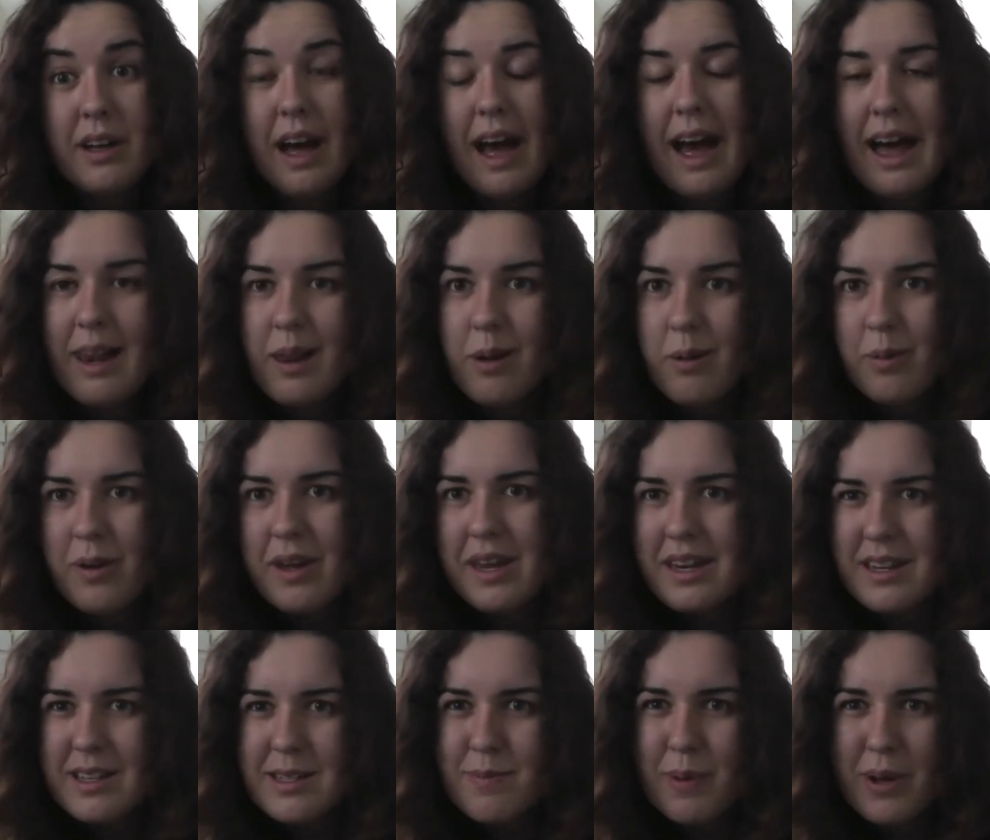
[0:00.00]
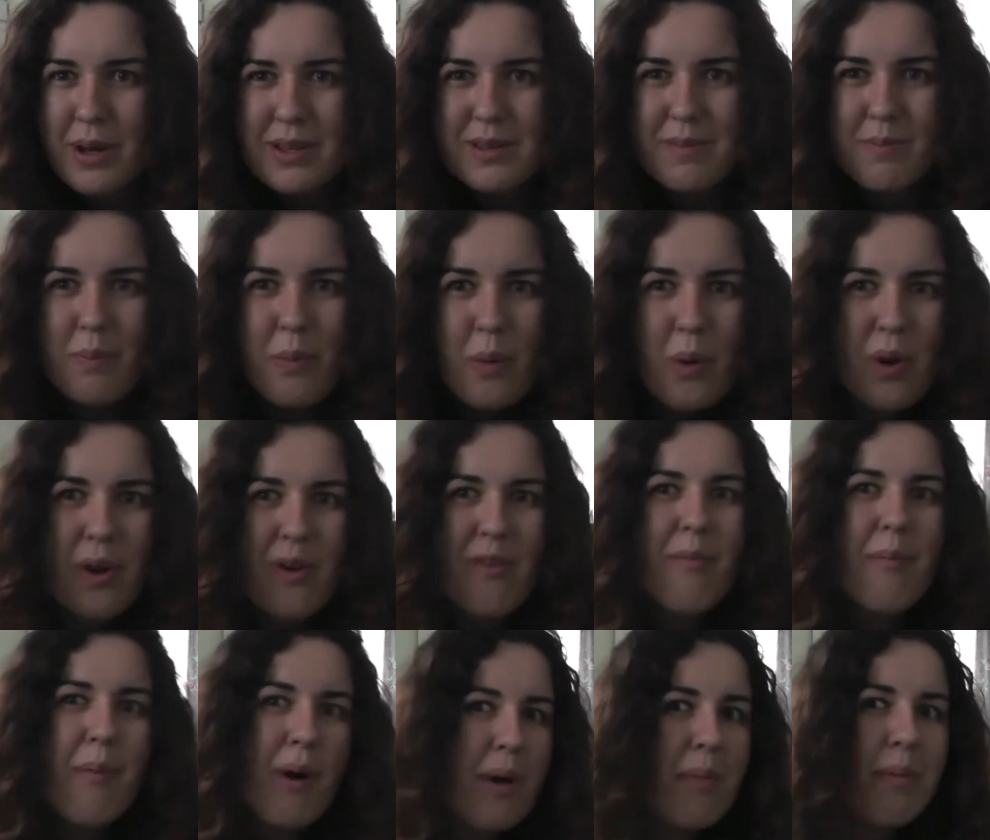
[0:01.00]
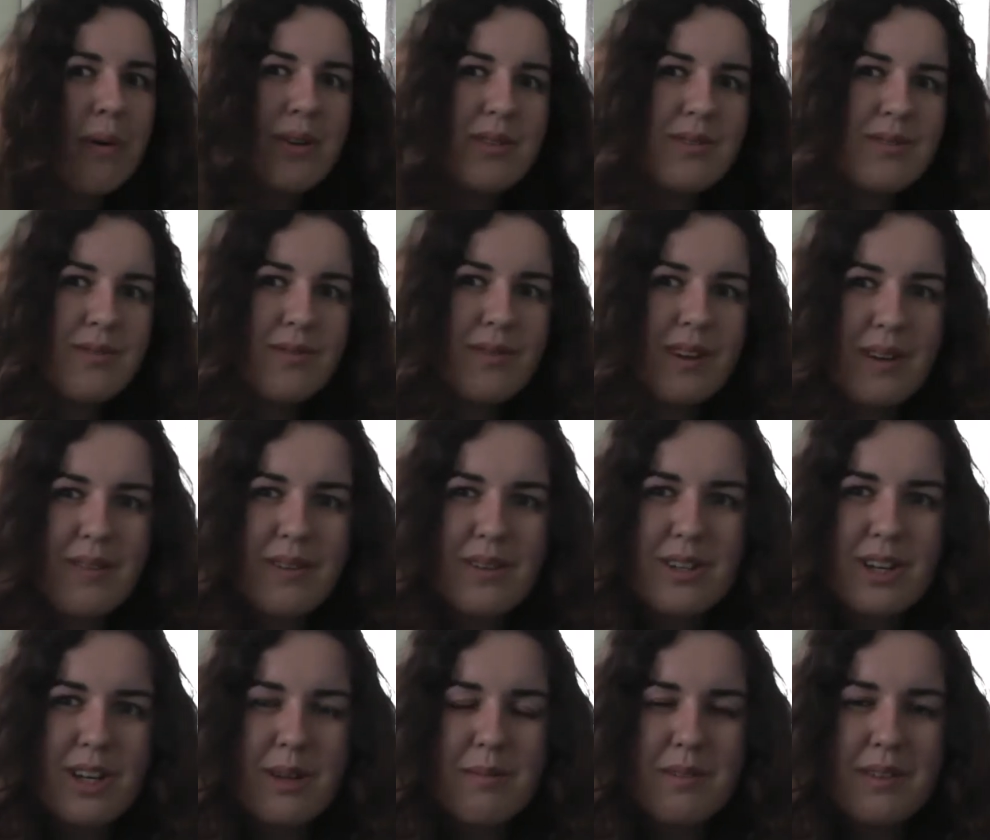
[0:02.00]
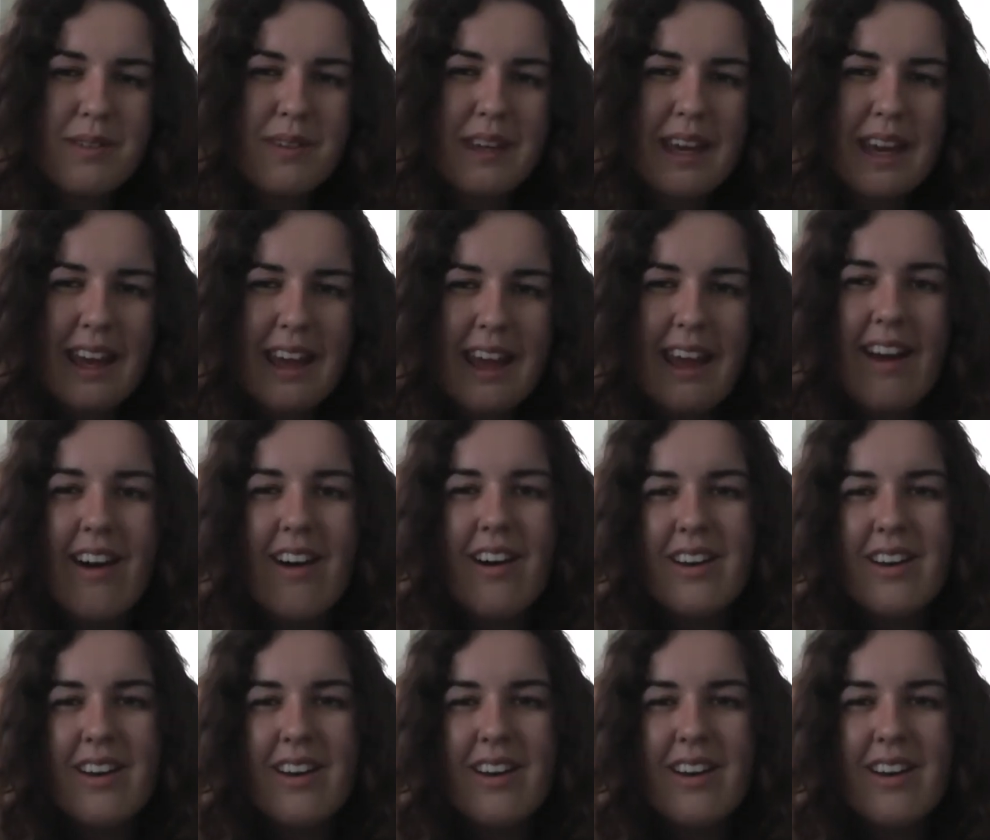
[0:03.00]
Halloween is one of my personal favourite times of year.